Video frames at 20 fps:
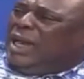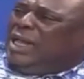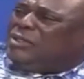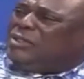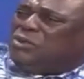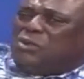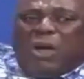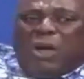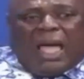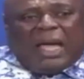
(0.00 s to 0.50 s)

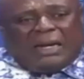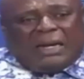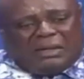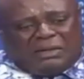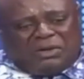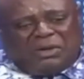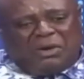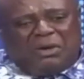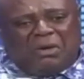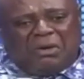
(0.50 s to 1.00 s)
Atu,
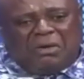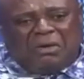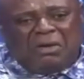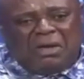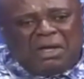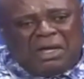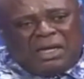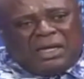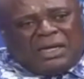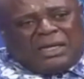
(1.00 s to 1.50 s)
well, you know,
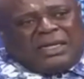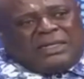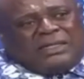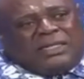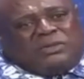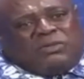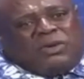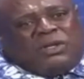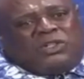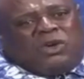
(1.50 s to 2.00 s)
this
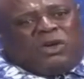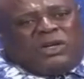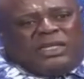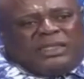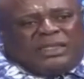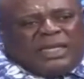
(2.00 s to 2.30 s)
is what John is